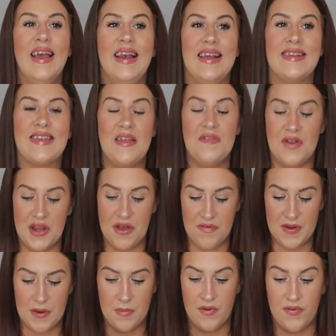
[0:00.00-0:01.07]
Let's get the video
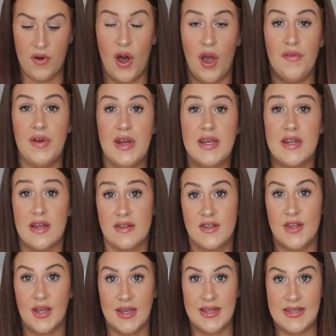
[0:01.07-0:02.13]
filmed before hopefully it
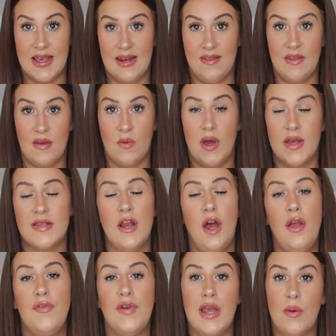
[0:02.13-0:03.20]
does turn into anything worse, and
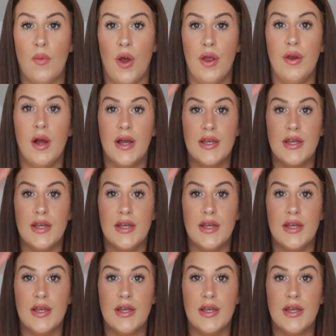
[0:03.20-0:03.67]
hopefully it won't.